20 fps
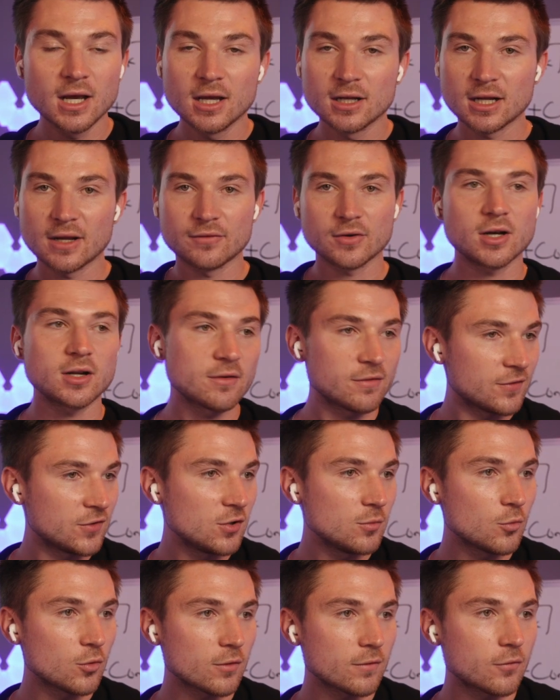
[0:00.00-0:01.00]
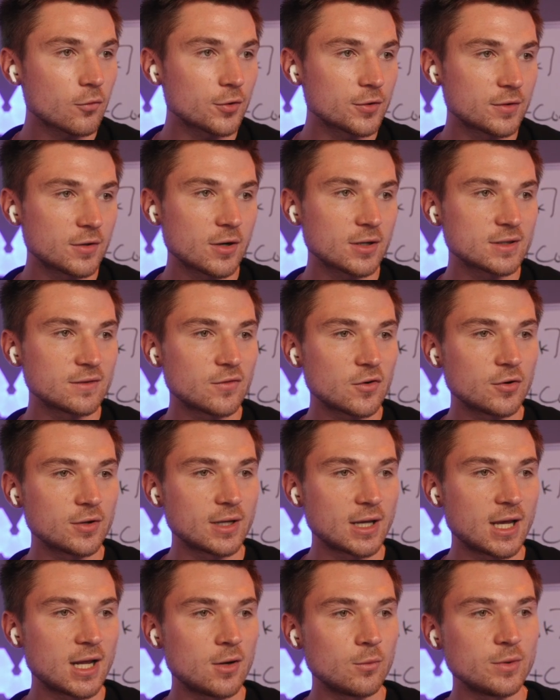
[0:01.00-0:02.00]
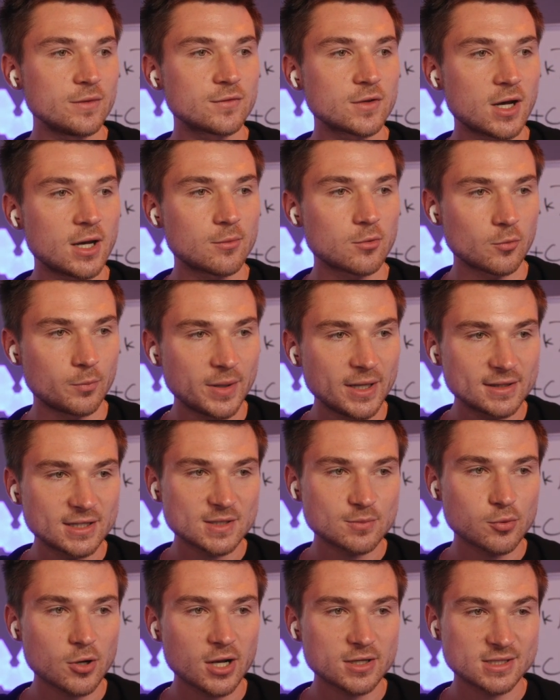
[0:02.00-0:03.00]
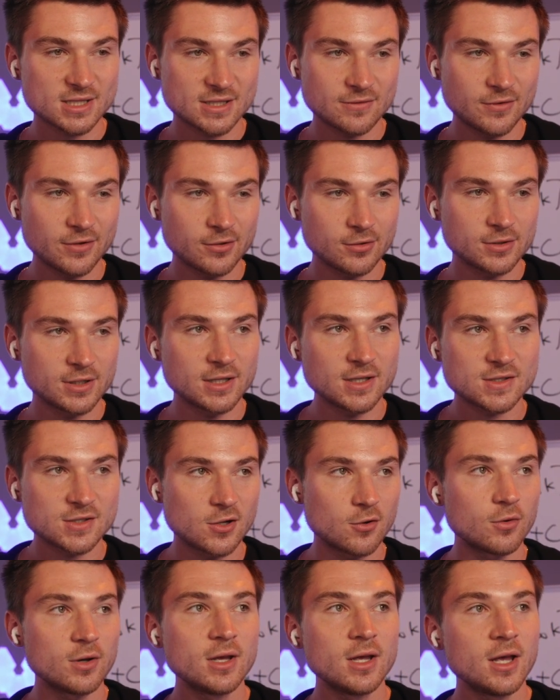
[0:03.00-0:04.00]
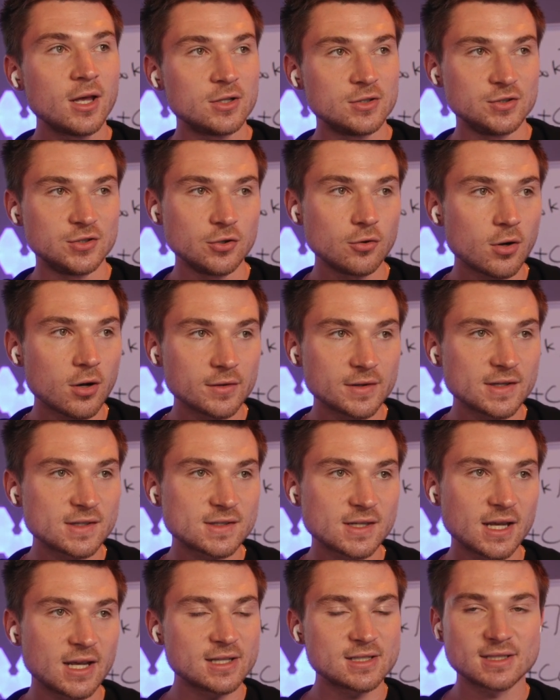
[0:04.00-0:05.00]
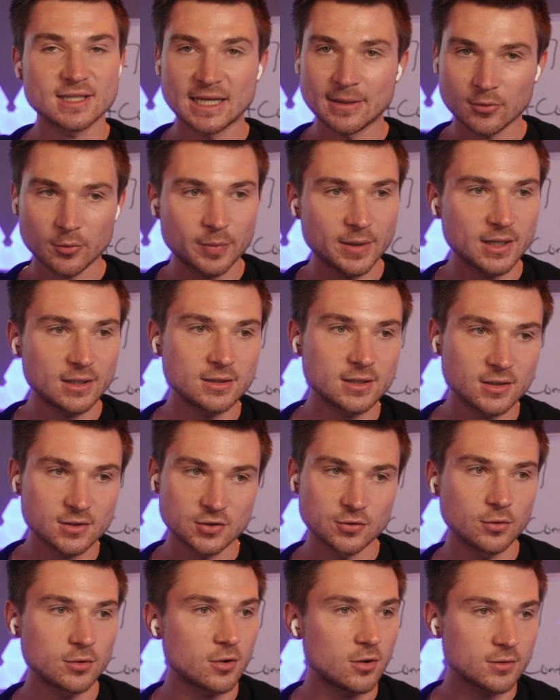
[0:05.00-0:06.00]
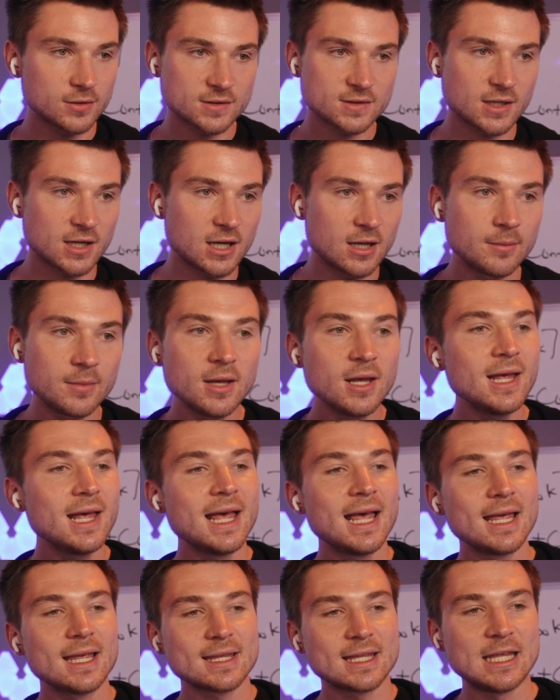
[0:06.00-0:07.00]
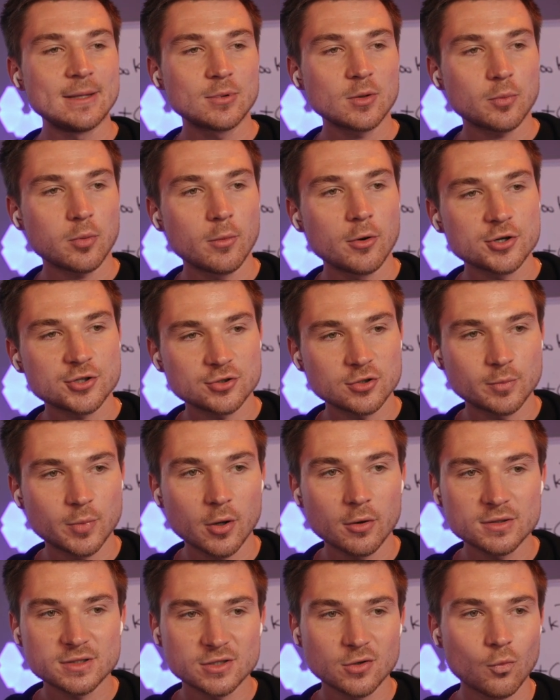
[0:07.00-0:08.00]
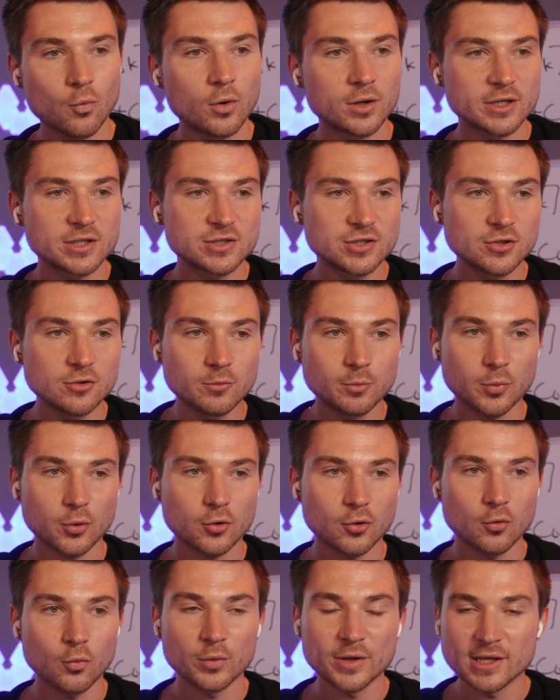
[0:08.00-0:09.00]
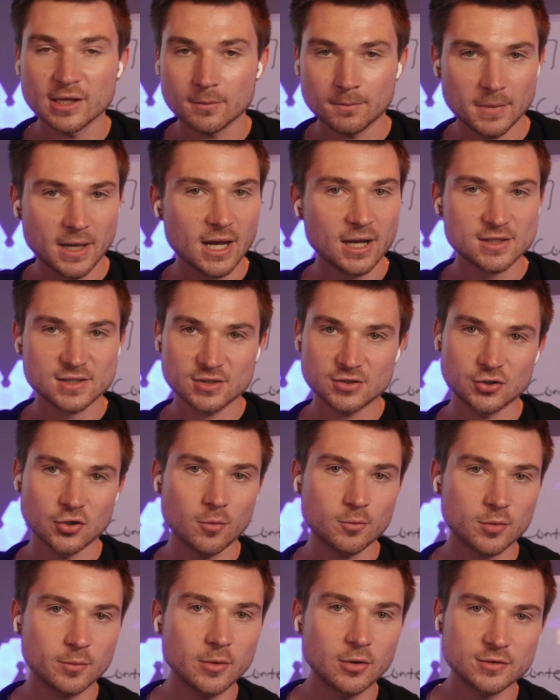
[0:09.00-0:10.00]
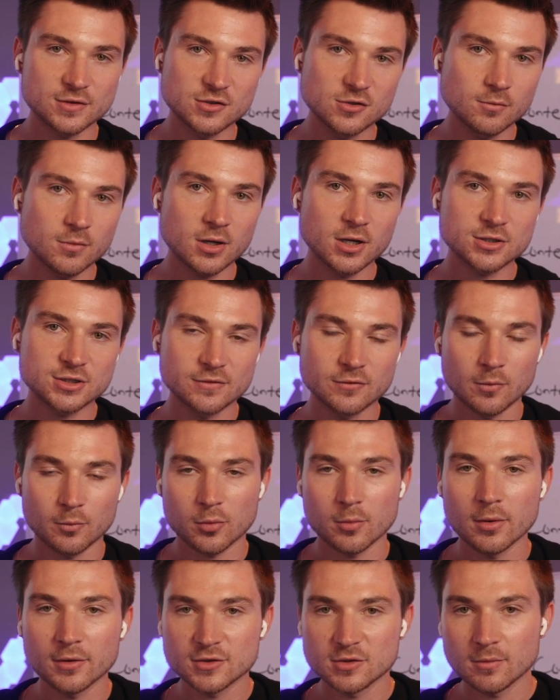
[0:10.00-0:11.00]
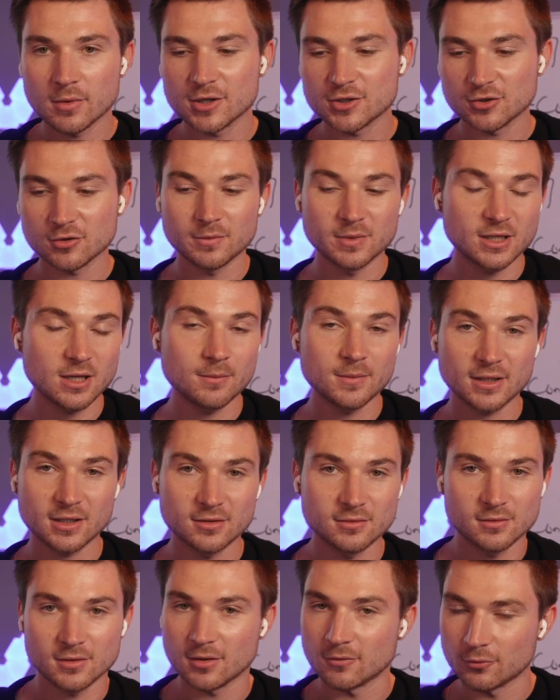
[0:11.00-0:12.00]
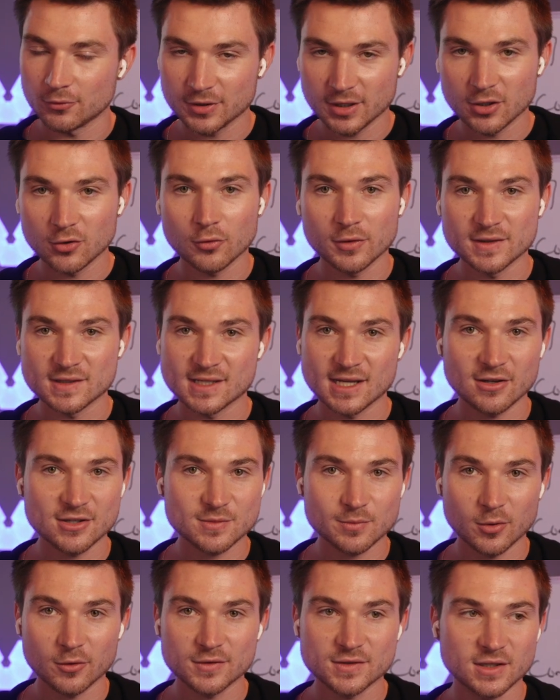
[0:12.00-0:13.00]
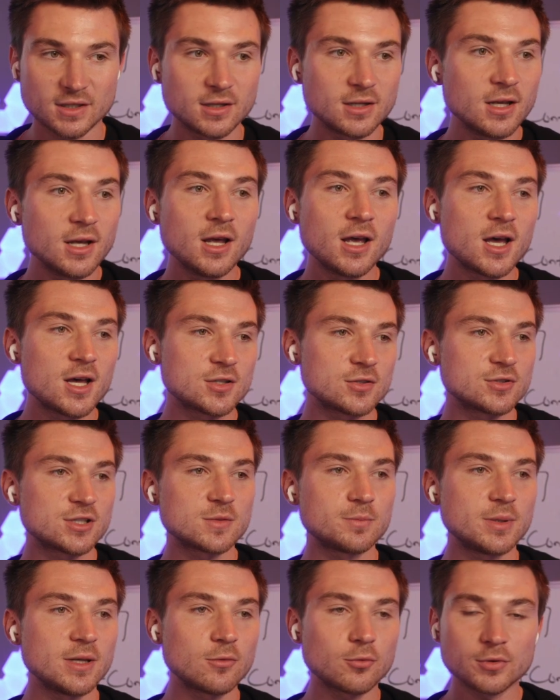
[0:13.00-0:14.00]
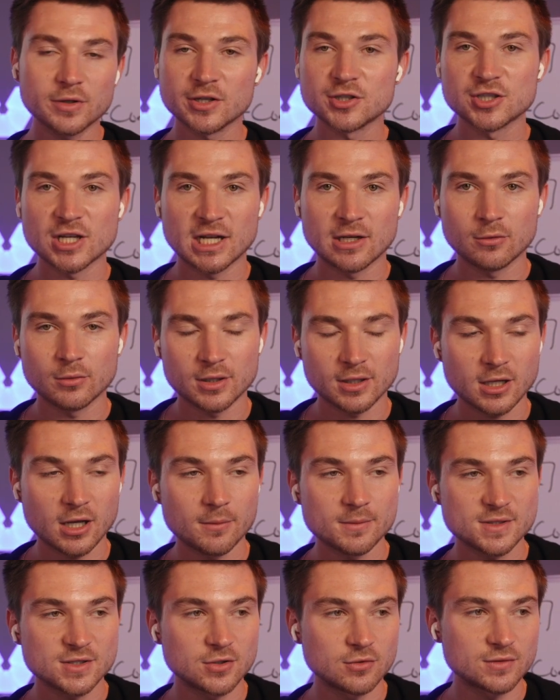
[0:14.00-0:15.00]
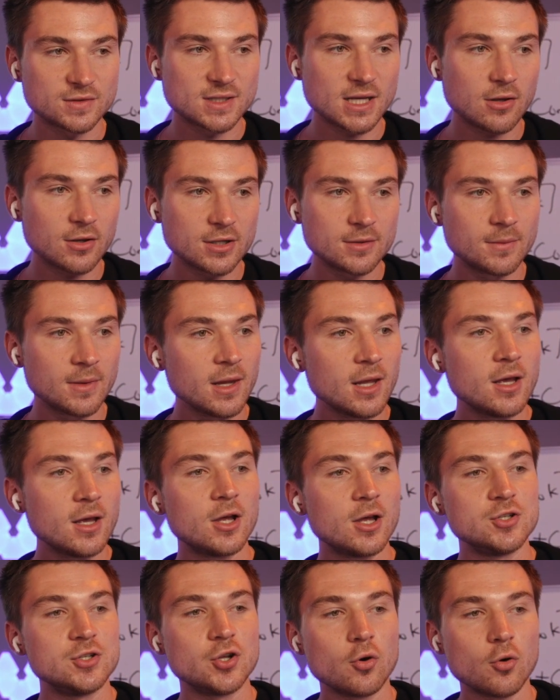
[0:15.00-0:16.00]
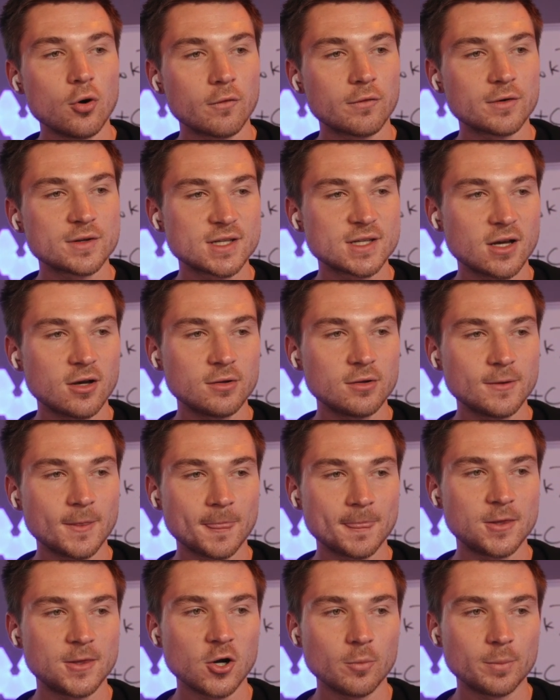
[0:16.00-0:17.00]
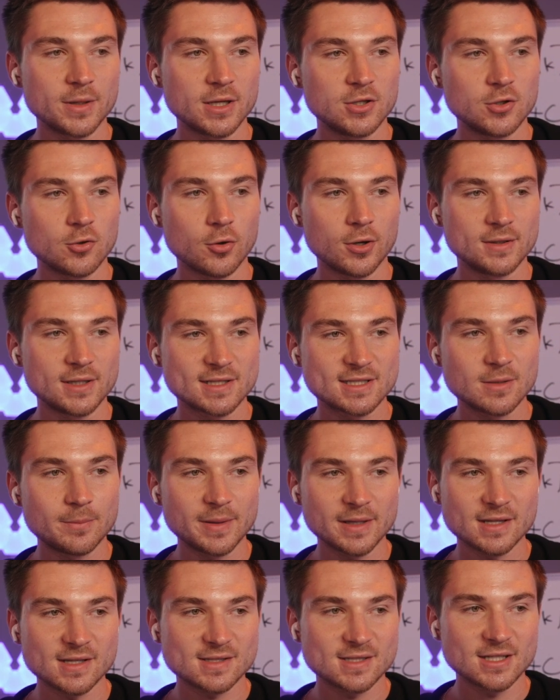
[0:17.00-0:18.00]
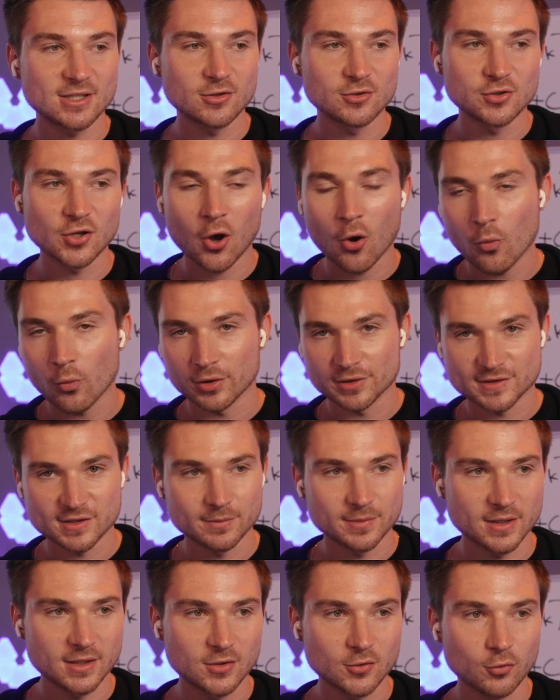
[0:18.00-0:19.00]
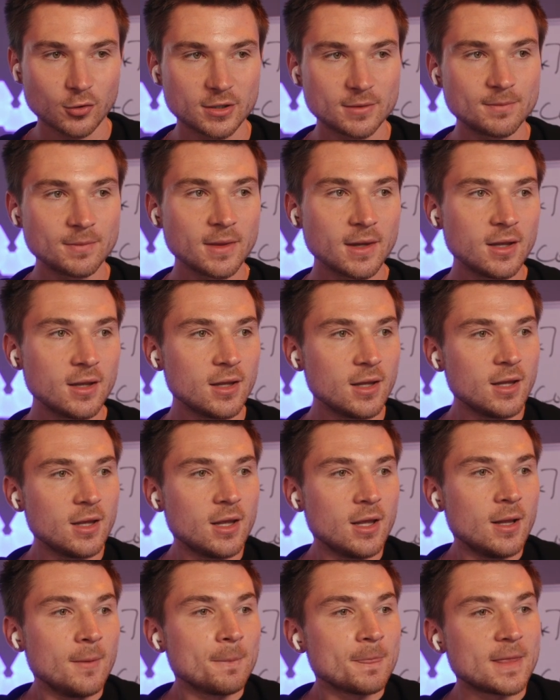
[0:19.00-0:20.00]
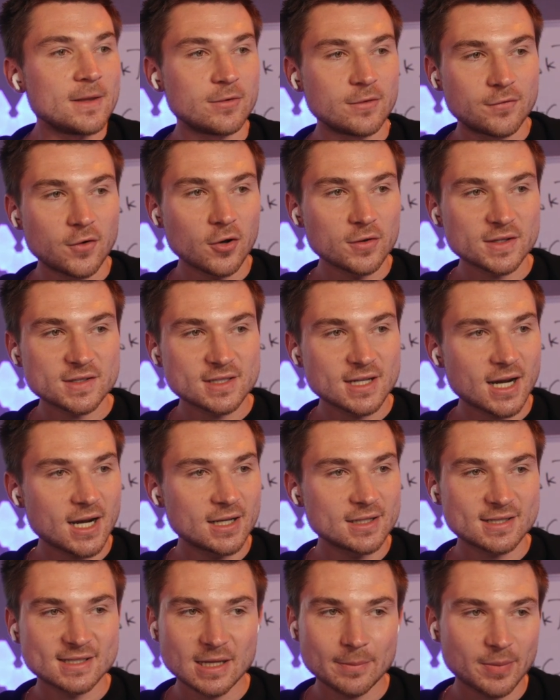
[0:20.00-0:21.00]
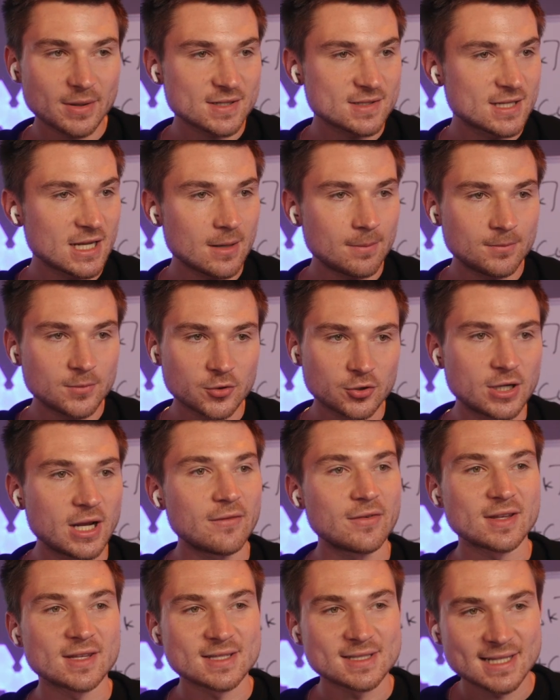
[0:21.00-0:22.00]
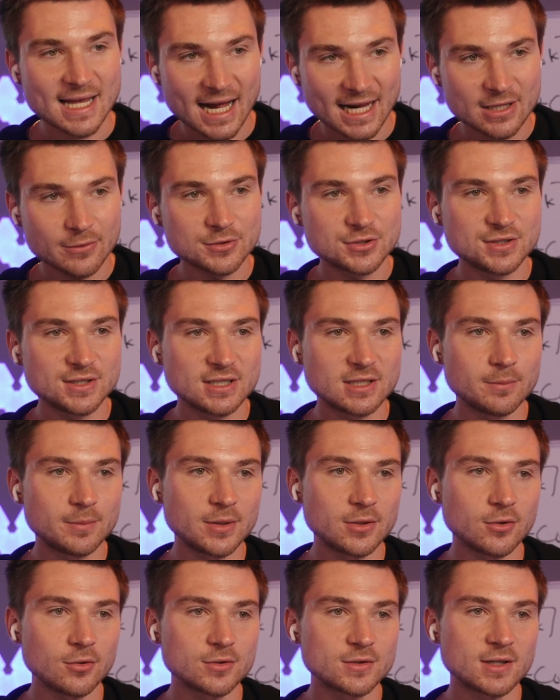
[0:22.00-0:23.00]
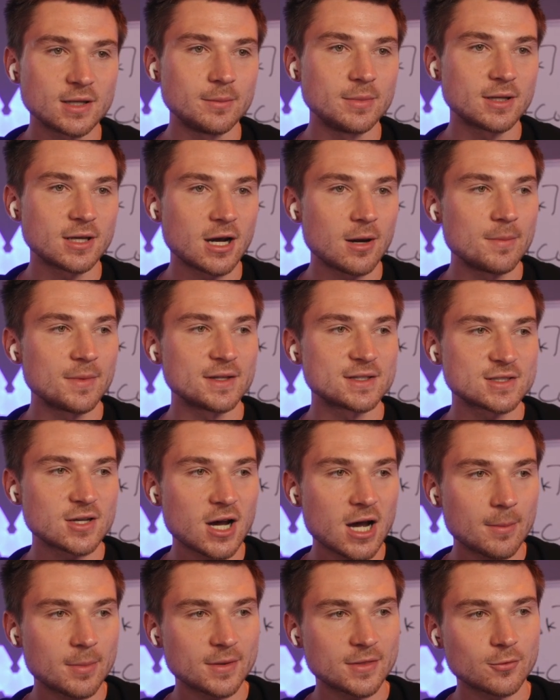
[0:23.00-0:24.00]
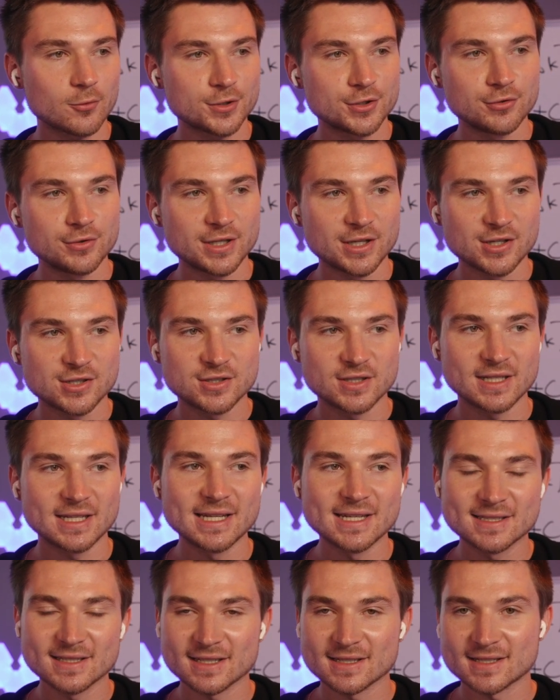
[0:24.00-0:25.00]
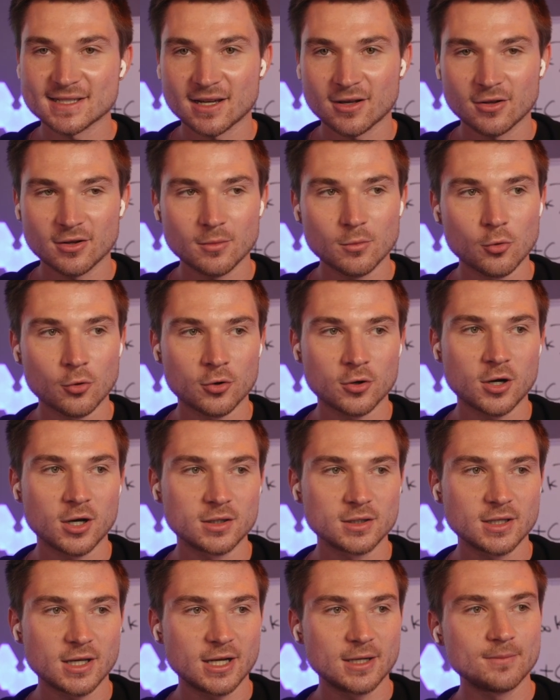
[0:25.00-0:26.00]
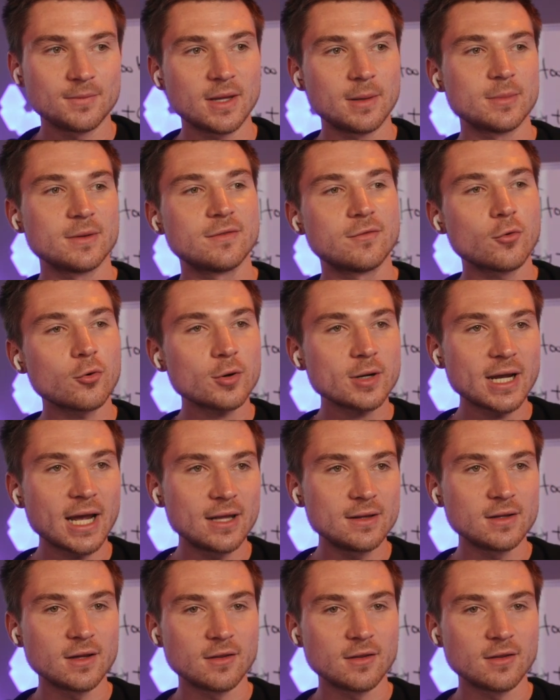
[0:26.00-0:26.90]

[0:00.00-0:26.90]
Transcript: And I've got a few more for you here at the very end. We've got repeat this process frequently. So do all these things, keep repeating it, do it all the time. Keep your promotional posts to 1 to 2 per week max. Don't promote too much. If you promote too much, you're gonna become like a really annoying salesperson. So just be really genuine when it comes to selling. Don't oversell, don't be annoying. That's the biggest thing. You don't want to be annoying. If you follow this guide step by step, you're gonna have exactly what you need to build and become the top authority in your niche to easily sell more online. And before I end